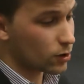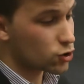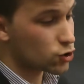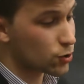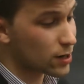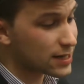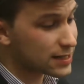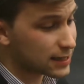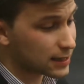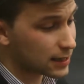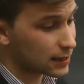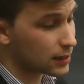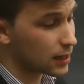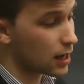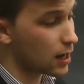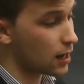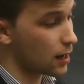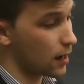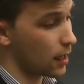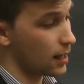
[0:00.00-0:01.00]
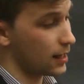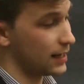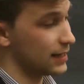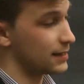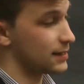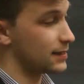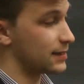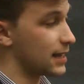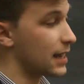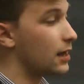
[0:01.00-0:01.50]
TransCanada
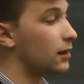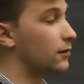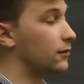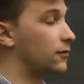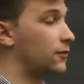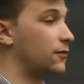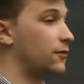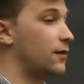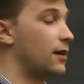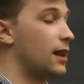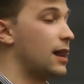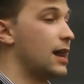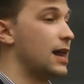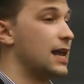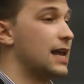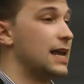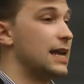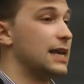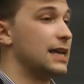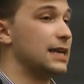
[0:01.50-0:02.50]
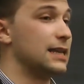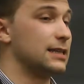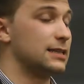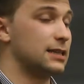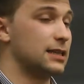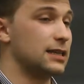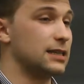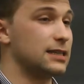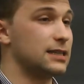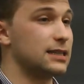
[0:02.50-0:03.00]
itself
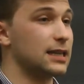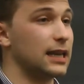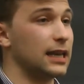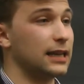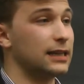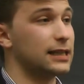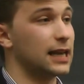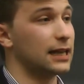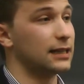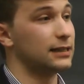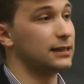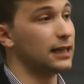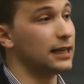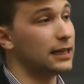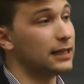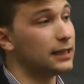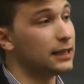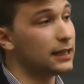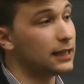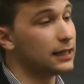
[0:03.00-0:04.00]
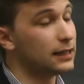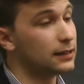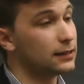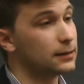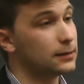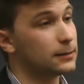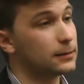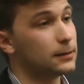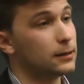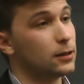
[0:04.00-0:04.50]
is saying that they
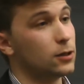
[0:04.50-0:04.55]
need